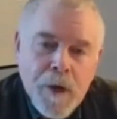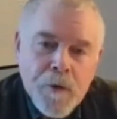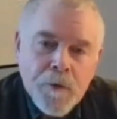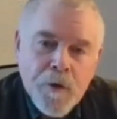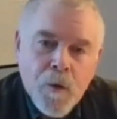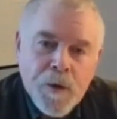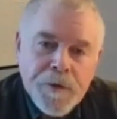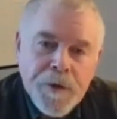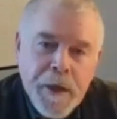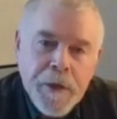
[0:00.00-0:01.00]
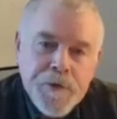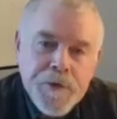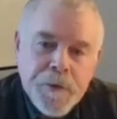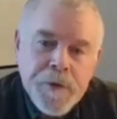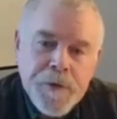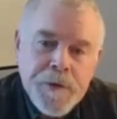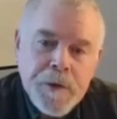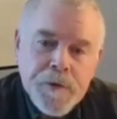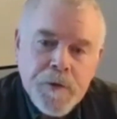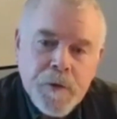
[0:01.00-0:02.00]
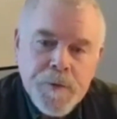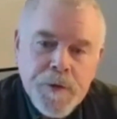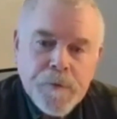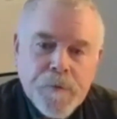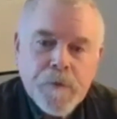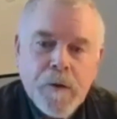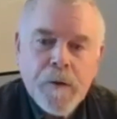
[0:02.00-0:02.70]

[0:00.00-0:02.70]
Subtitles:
don't know what the answer is in terms of